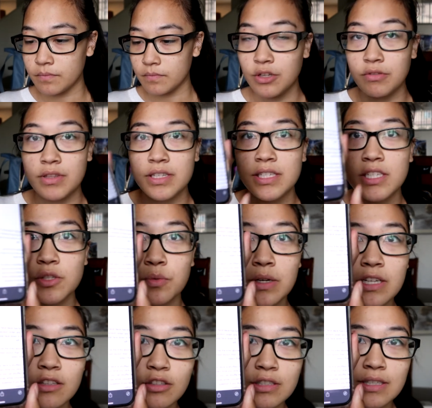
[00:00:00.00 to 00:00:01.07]
So this is
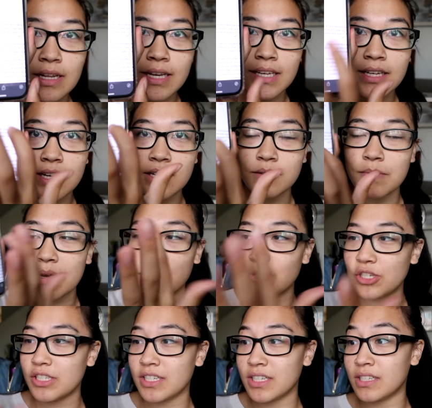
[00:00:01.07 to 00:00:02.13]
what it looks like. I'm
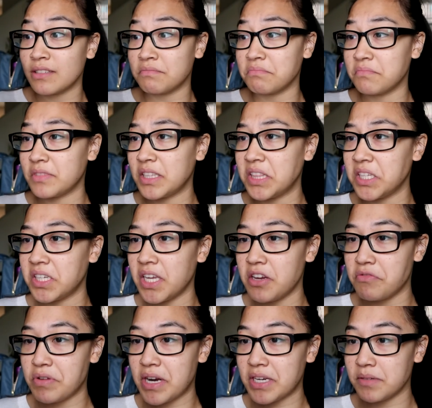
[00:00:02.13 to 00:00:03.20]
just gonna click
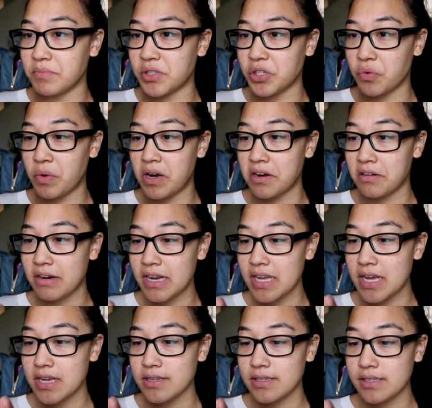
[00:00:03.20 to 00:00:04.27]
a random square, I
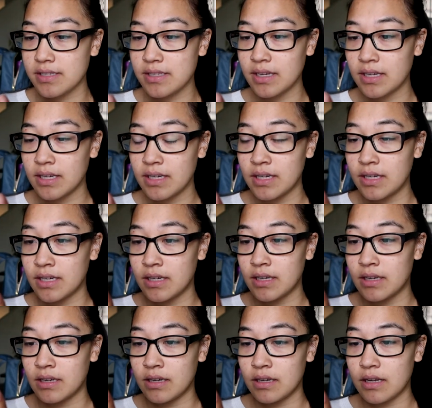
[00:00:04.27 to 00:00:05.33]
guess,
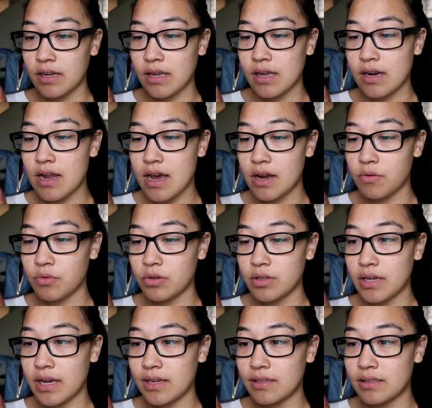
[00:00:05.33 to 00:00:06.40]
and I will
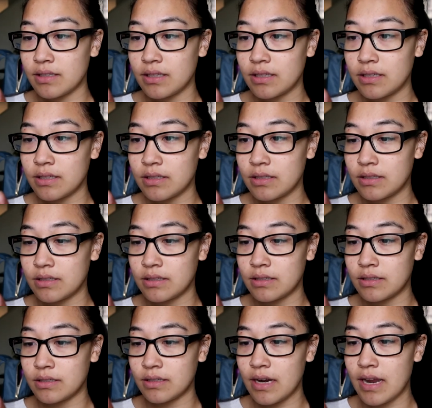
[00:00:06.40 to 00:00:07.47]
get
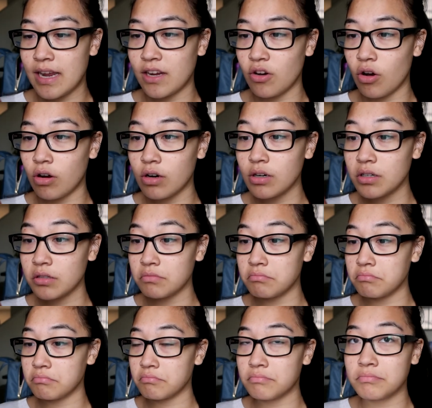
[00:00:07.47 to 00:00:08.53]
a card.
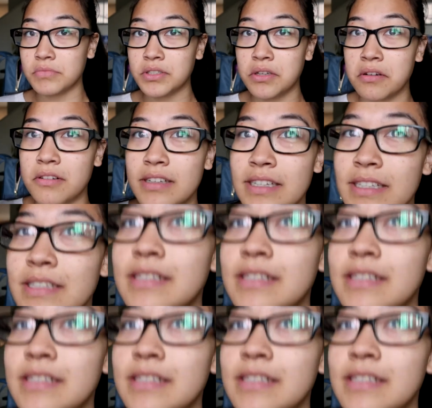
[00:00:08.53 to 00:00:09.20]
So